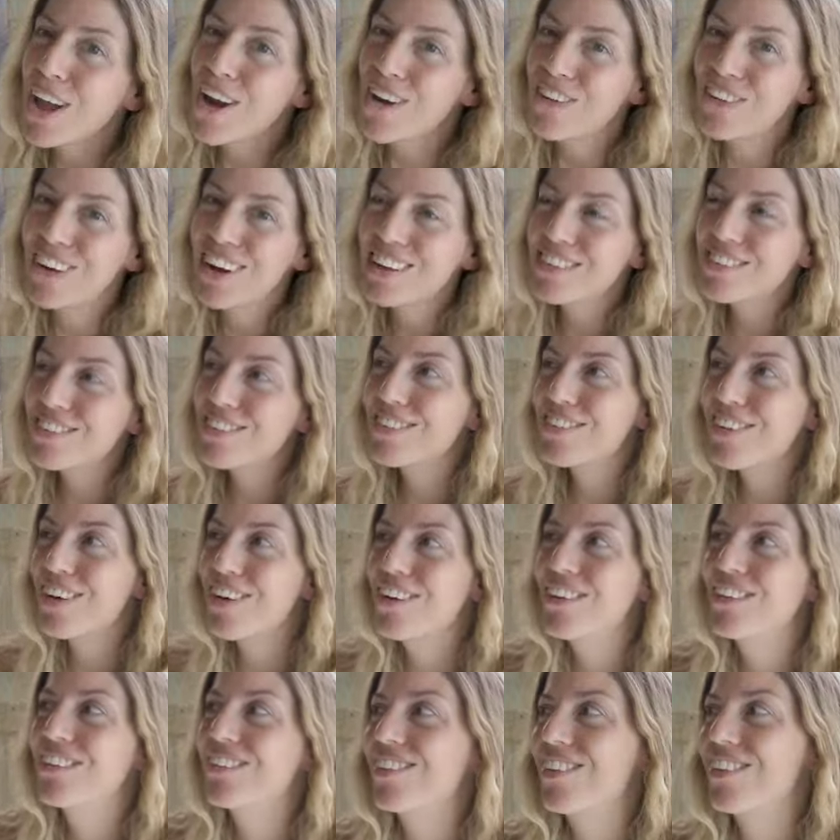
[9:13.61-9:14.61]
All right,
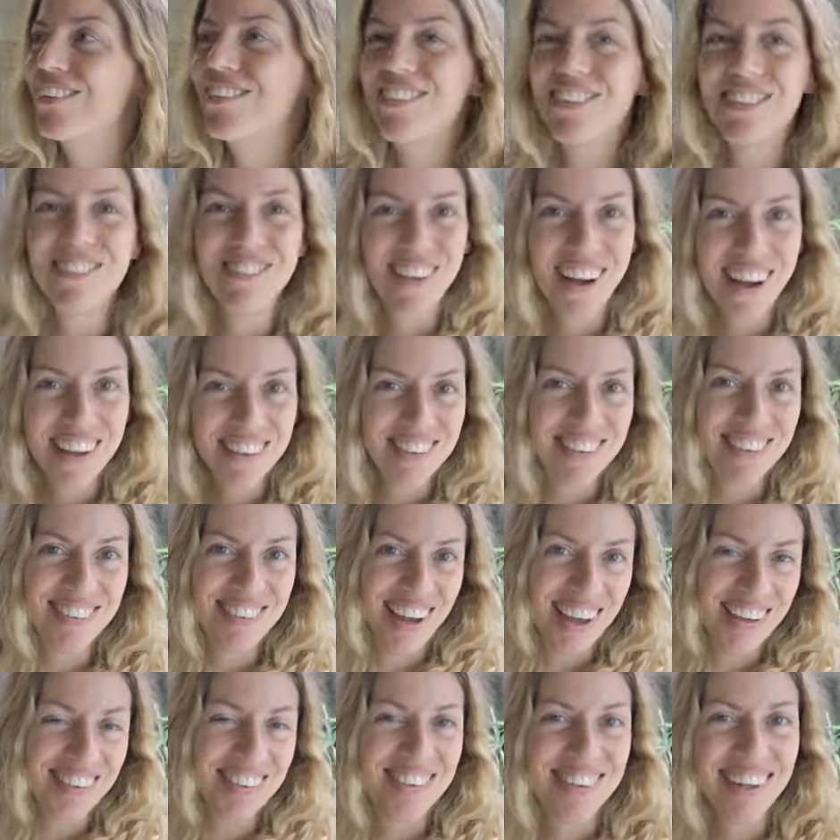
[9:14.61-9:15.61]
so those are my
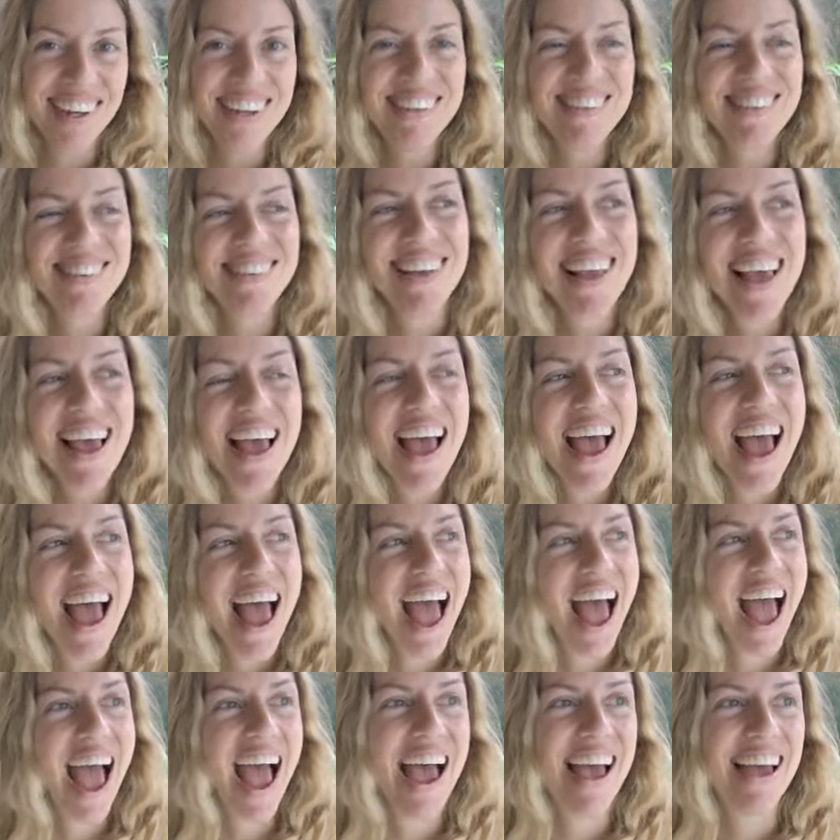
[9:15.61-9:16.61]
suggestions.
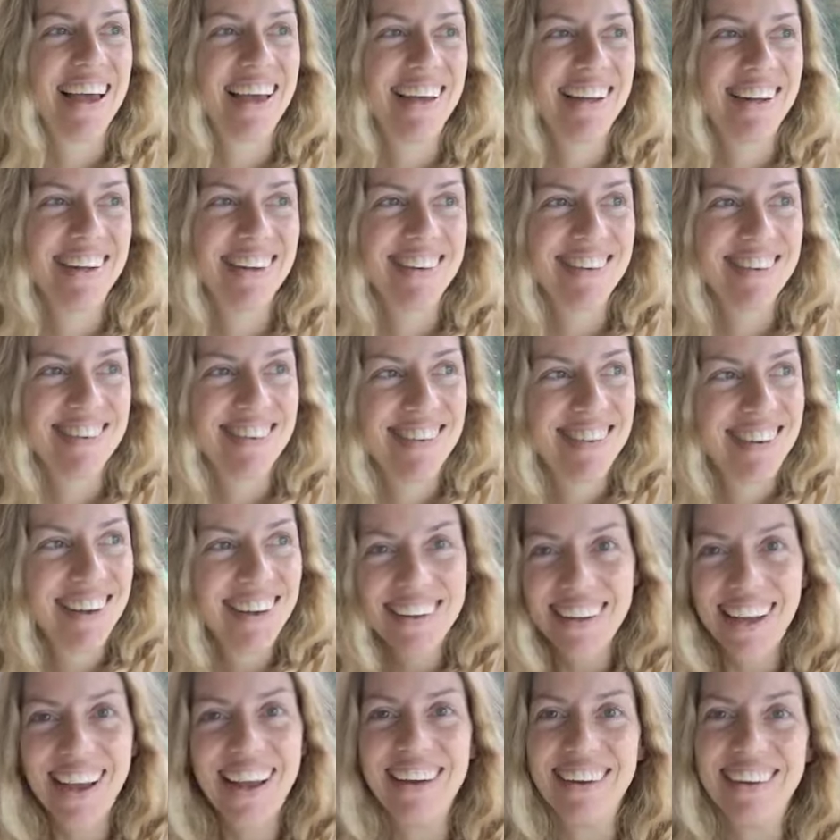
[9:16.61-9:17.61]
And
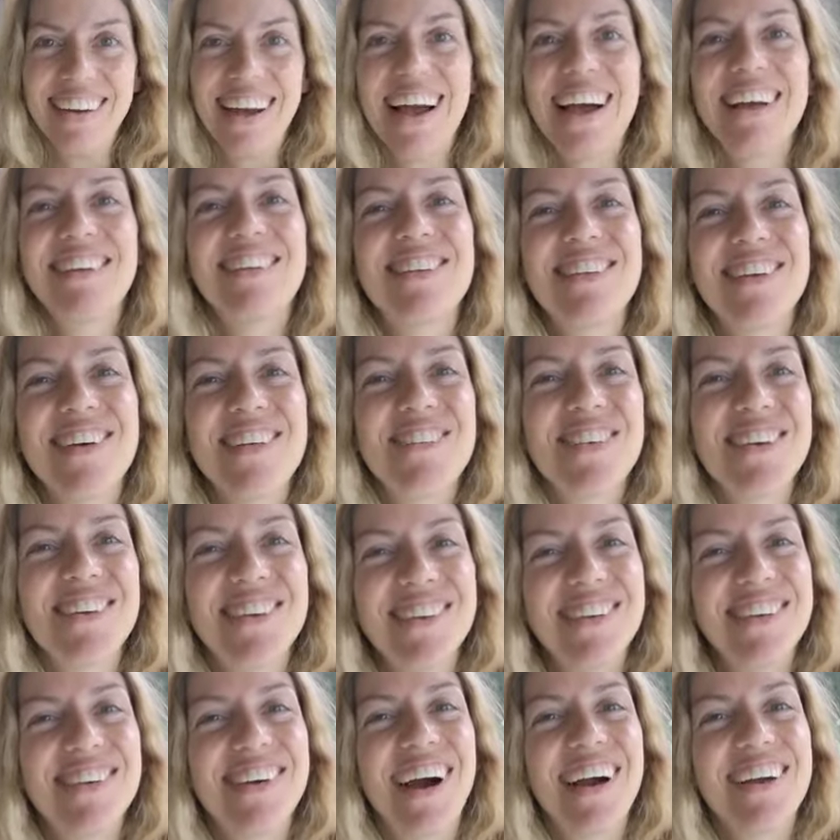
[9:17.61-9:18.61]
yeah, and so I'm
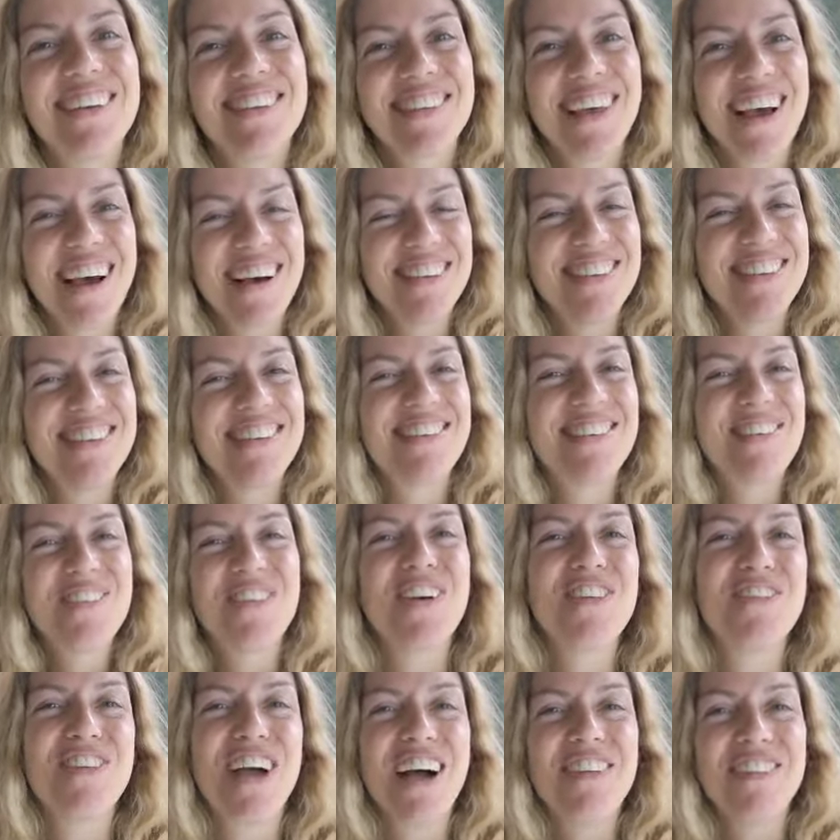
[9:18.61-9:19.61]
wishing you guys a
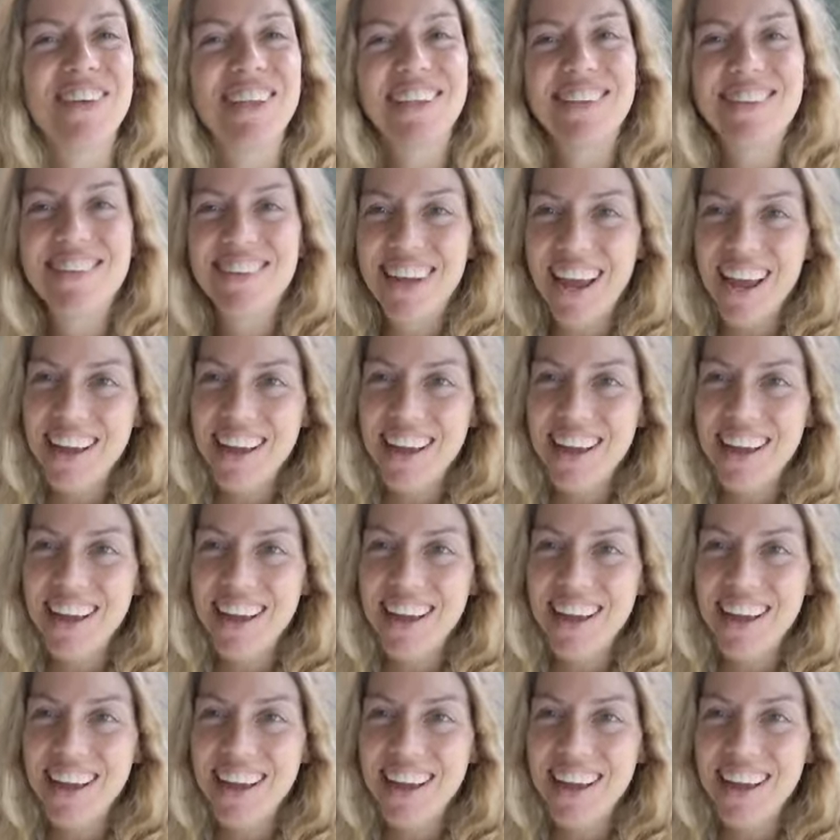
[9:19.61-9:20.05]
super fabulous